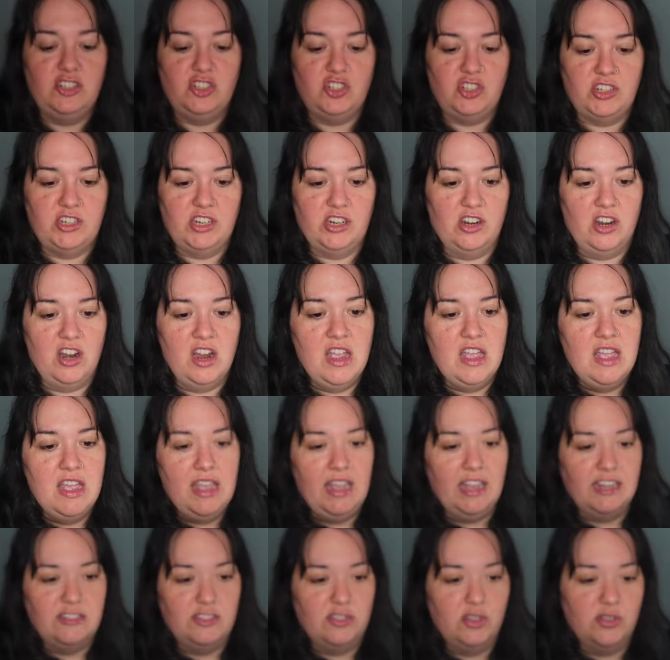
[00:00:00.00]
sheer.
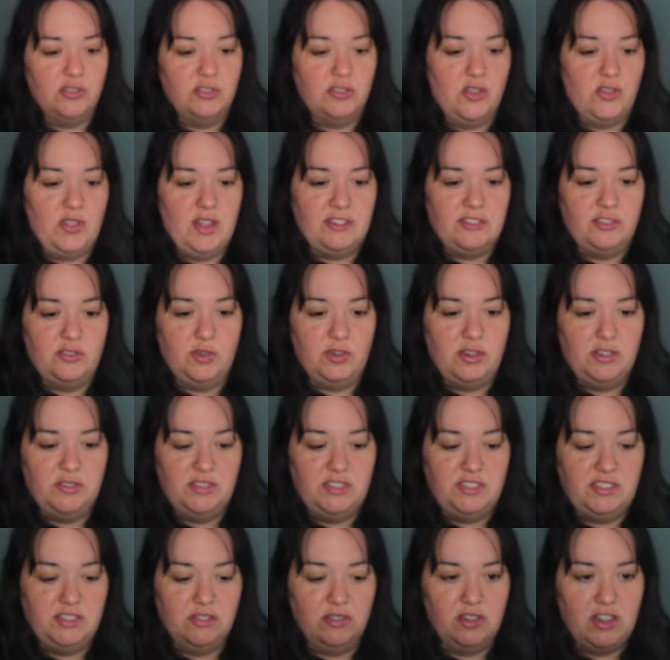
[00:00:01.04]
It's also that sort of
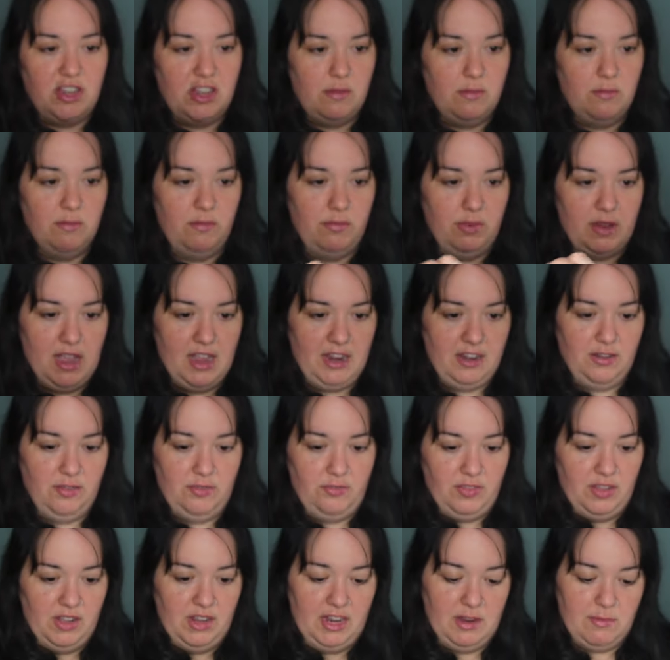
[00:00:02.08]
silky kind of
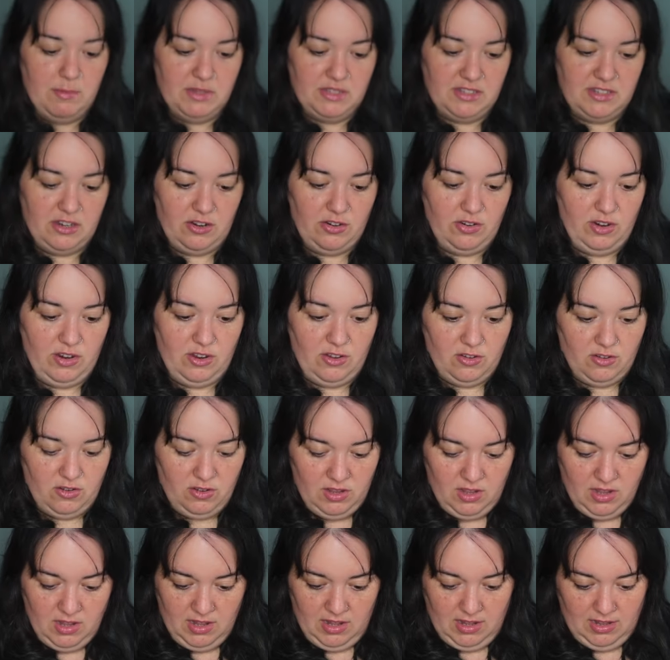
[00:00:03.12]
feeling material
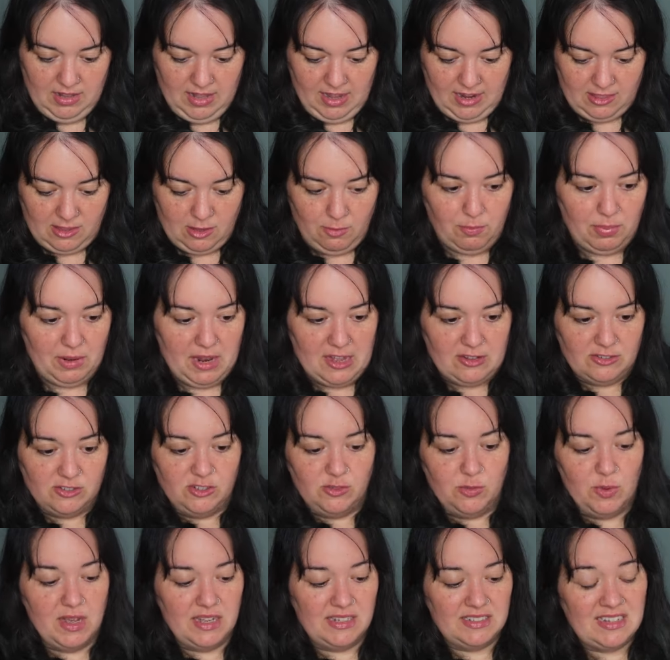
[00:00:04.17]
like the blouse
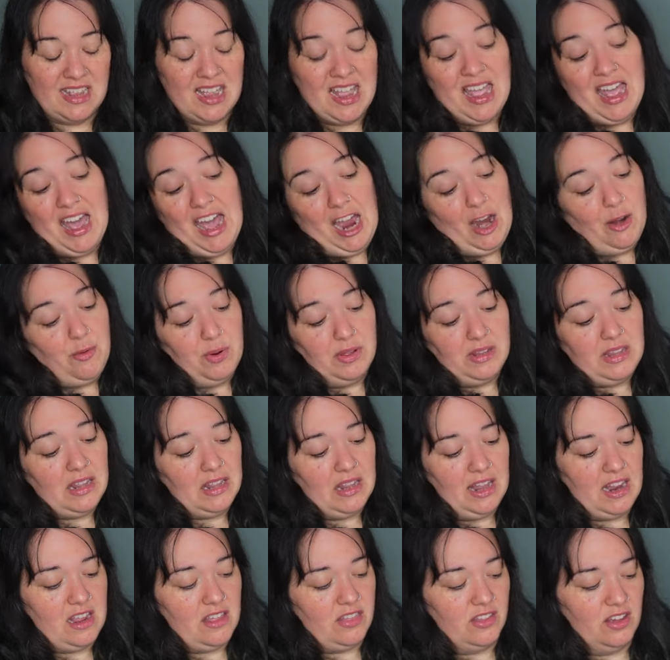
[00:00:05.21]
was. I really
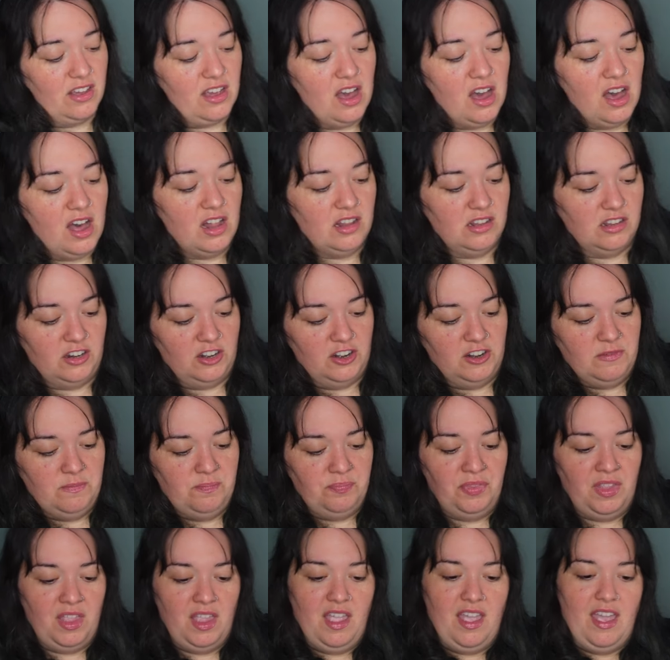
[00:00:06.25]
like the color
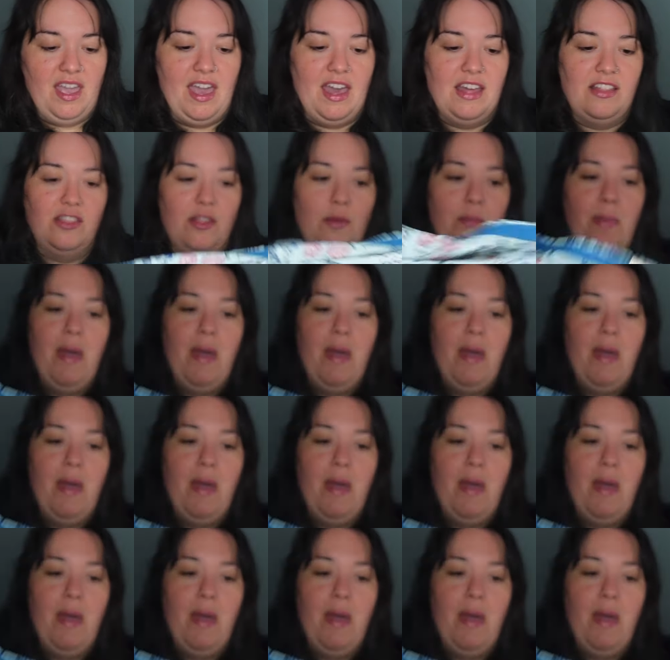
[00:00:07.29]
and the